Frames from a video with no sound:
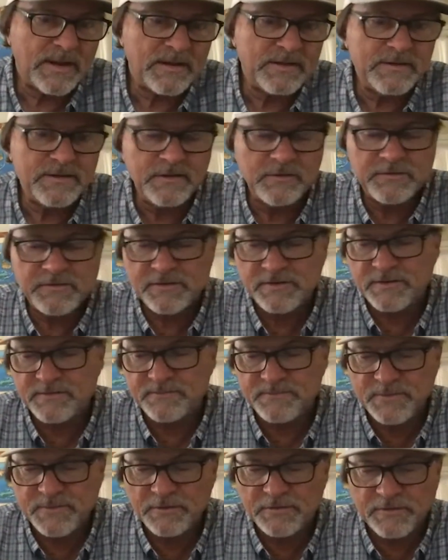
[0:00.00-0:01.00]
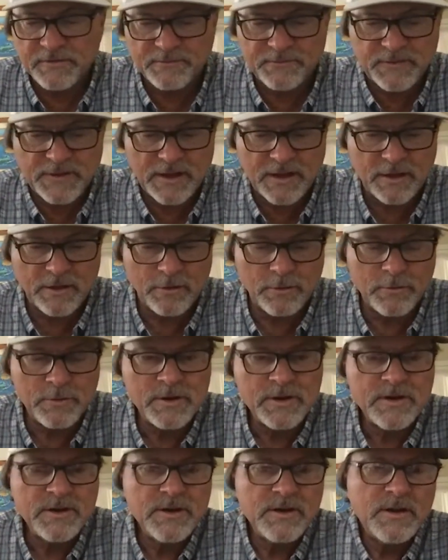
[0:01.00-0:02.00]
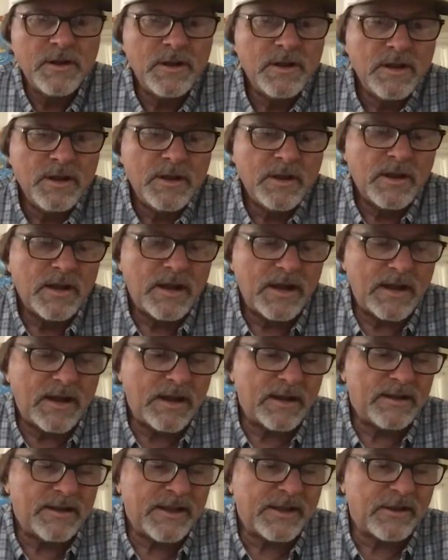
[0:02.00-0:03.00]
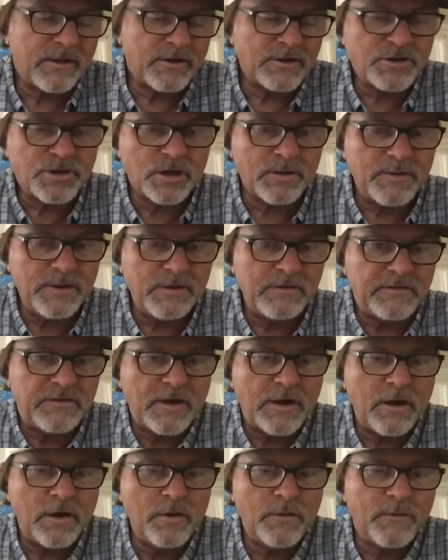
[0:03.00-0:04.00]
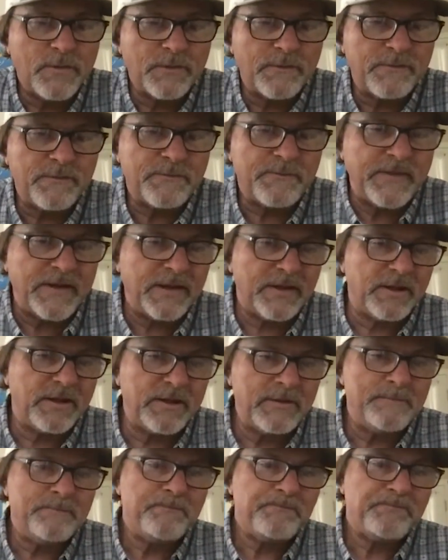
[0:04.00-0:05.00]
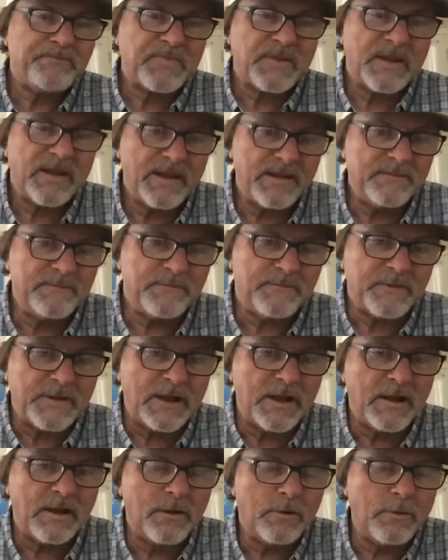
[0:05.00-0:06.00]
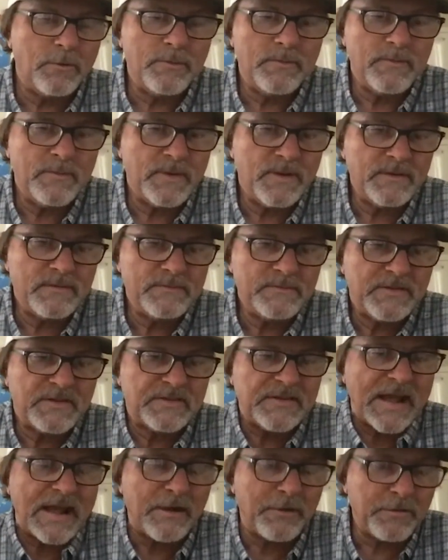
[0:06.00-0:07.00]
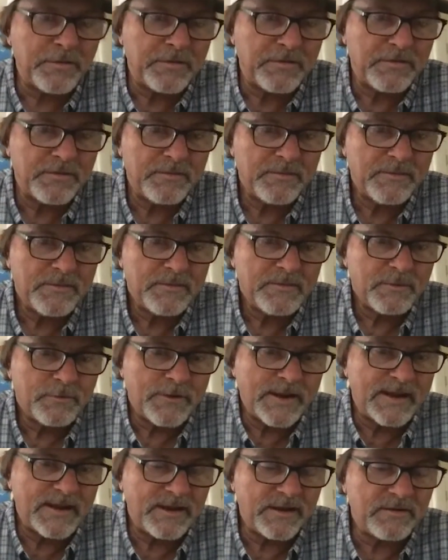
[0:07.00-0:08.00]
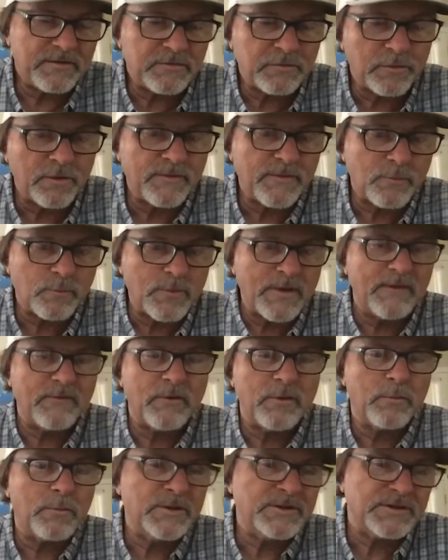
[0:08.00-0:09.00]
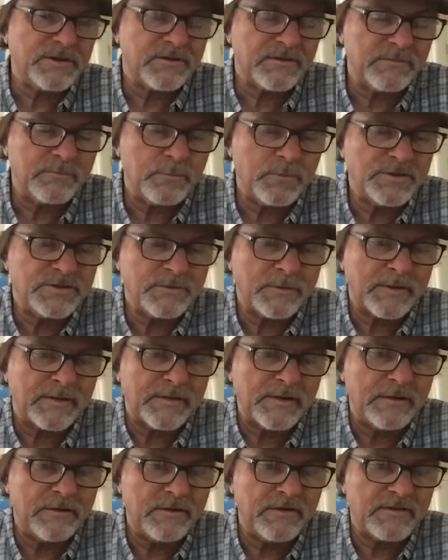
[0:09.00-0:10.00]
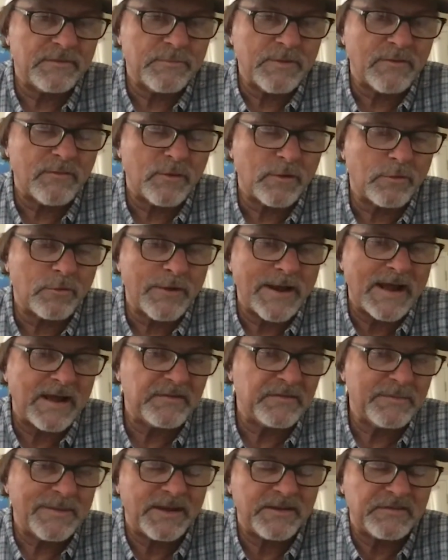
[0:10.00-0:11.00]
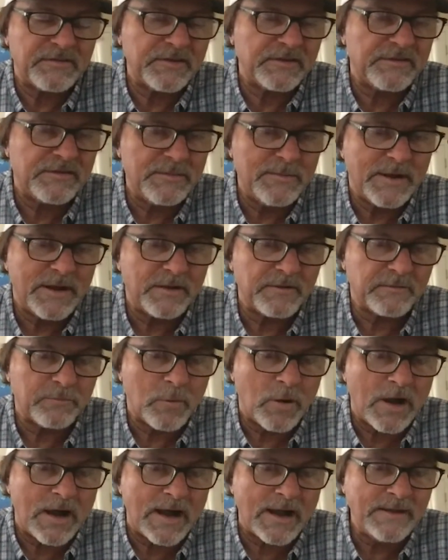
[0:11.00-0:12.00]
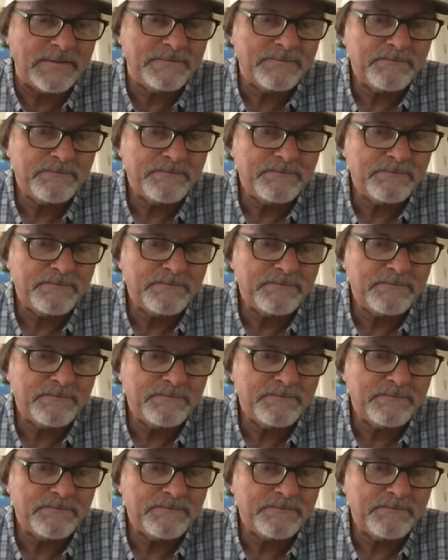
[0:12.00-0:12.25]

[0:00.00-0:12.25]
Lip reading: Used to flow. Lake Okeechobee used to overfill and flow south, creating sort of a river, which was known as a river of grass, about 60 miles wide,